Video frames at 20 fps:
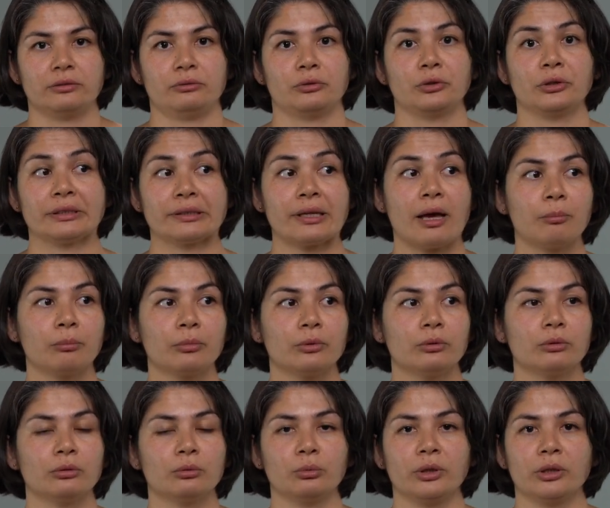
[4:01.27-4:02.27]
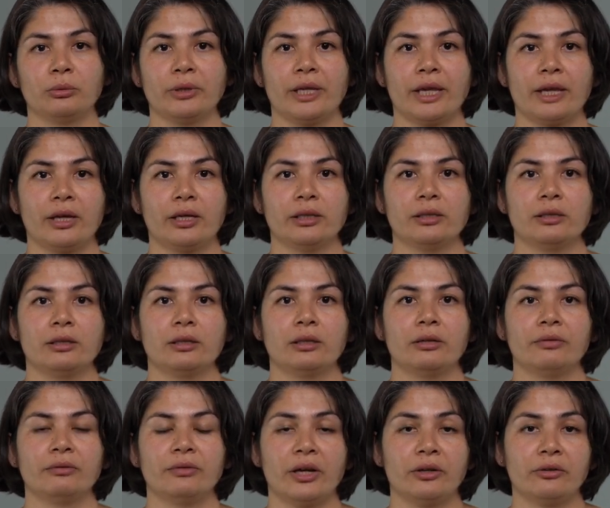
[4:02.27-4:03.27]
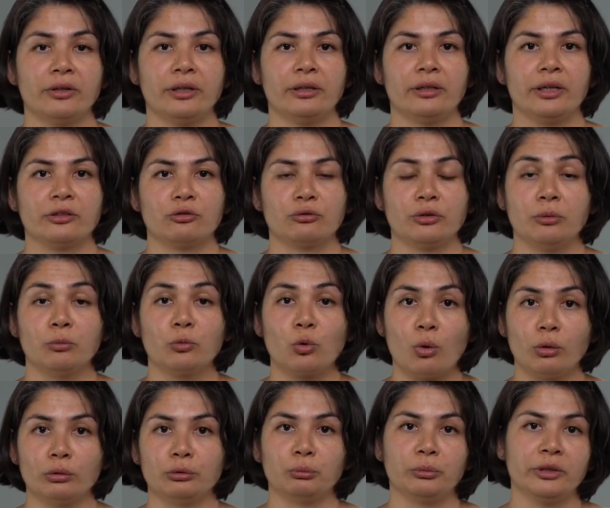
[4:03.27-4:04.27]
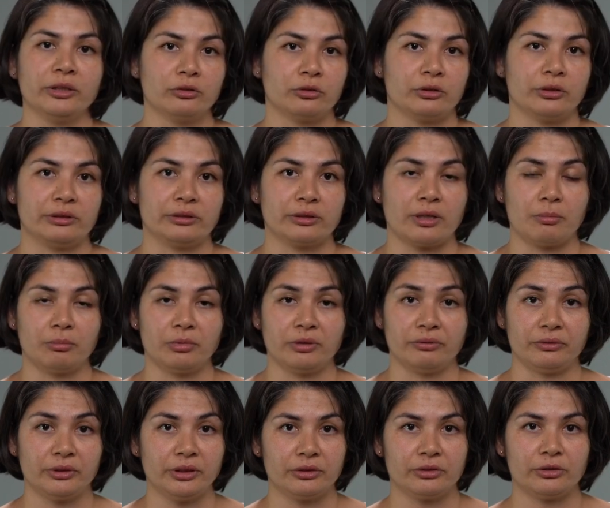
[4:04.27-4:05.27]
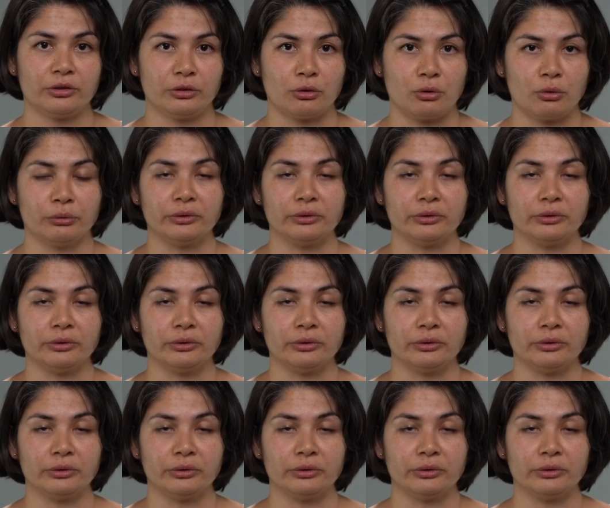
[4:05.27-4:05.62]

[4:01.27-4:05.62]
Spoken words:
For example, when we had very extreme cold winters a couple of years ago,